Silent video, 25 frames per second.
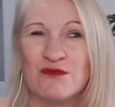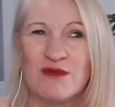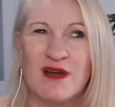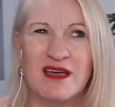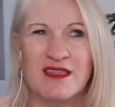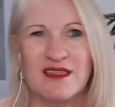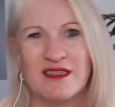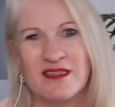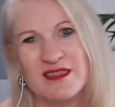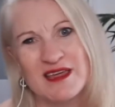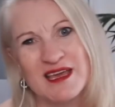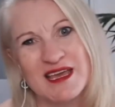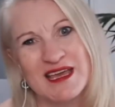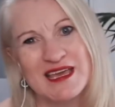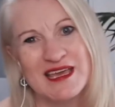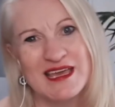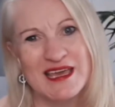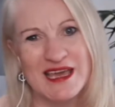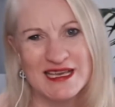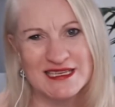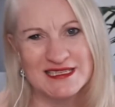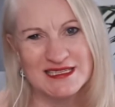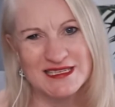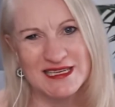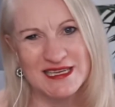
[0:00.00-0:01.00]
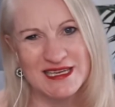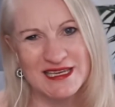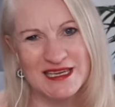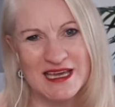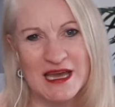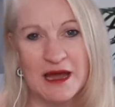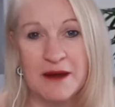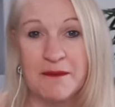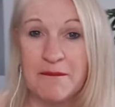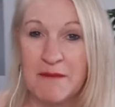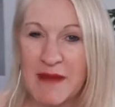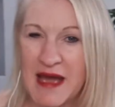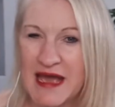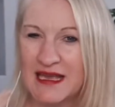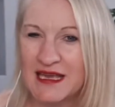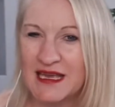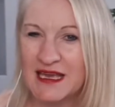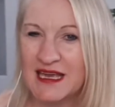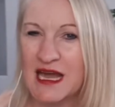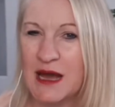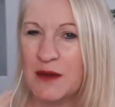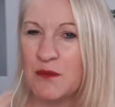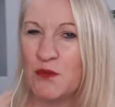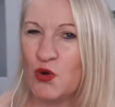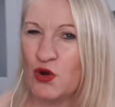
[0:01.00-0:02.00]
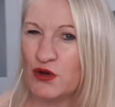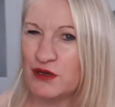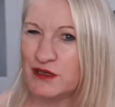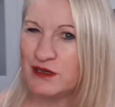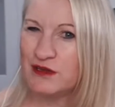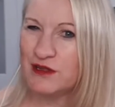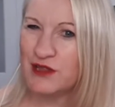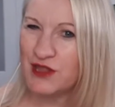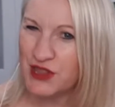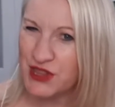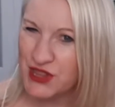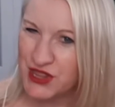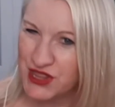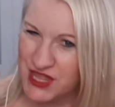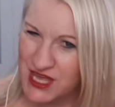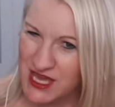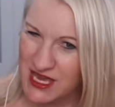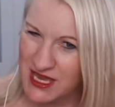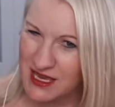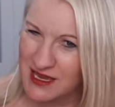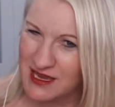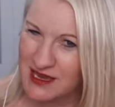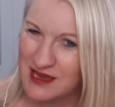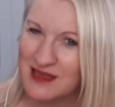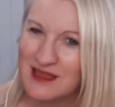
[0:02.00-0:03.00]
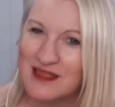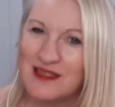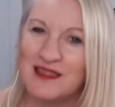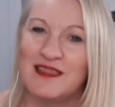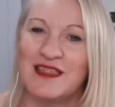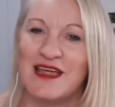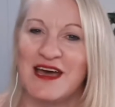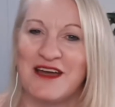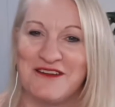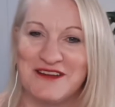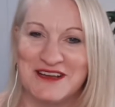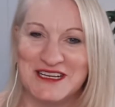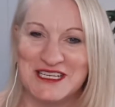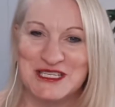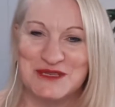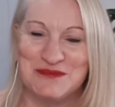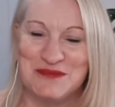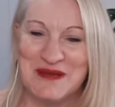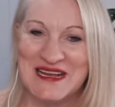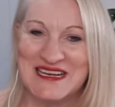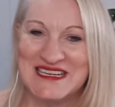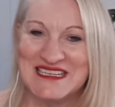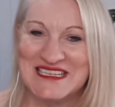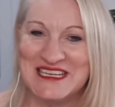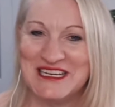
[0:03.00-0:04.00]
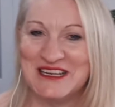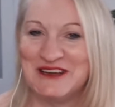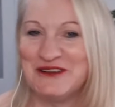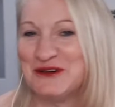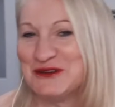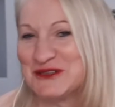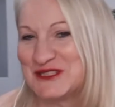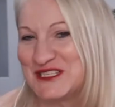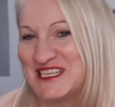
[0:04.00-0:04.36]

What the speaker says: rather than guessing and making up what you think they're expecting or